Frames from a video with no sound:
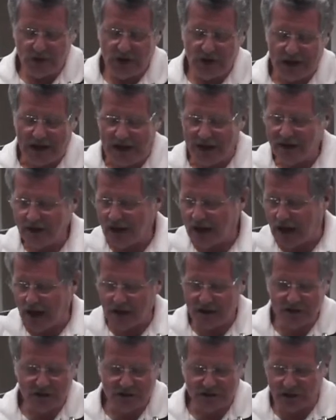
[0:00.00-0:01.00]
entire
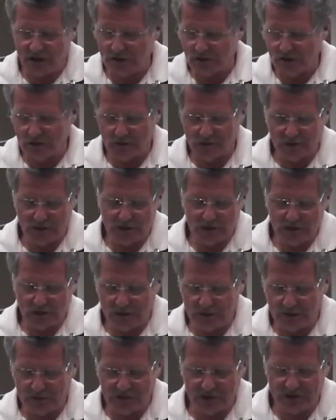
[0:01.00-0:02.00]
arsenal of the
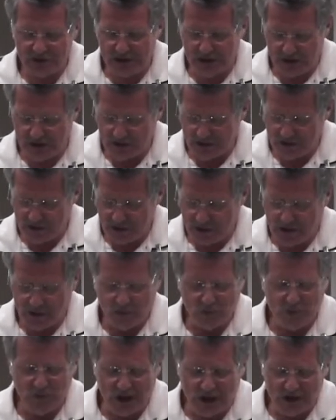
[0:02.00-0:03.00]
surface science
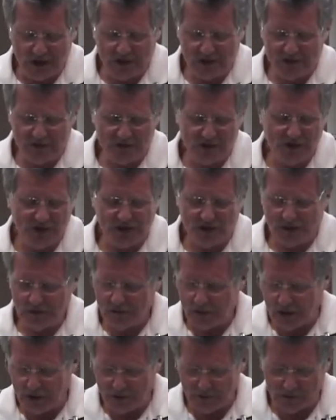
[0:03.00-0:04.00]
methods, which
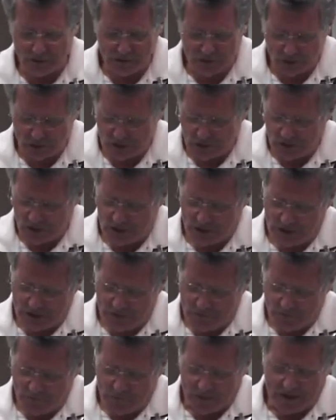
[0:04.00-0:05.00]
I will not
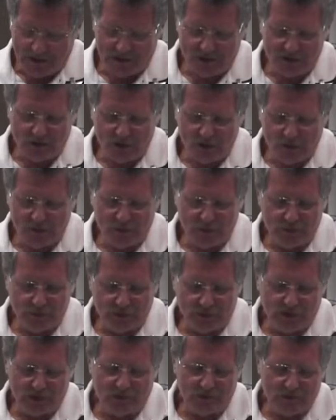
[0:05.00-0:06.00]
stop,
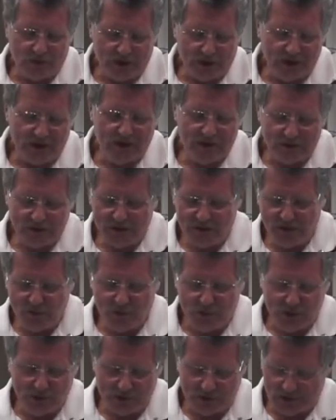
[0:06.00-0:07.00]
but
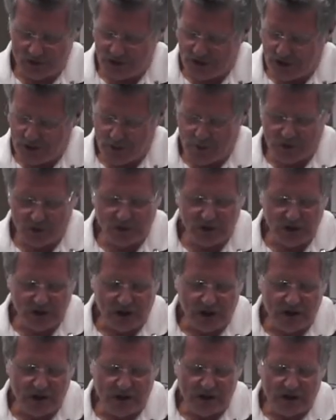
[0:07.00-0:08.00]
typical examples
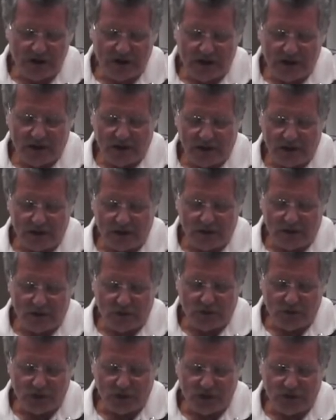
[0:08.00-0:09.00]
are
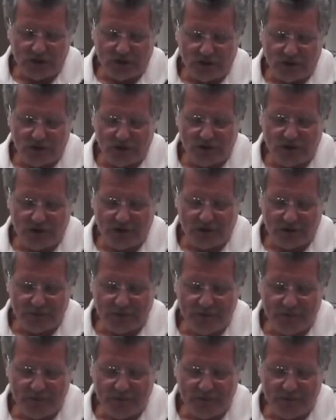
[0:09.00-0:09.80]
for instance,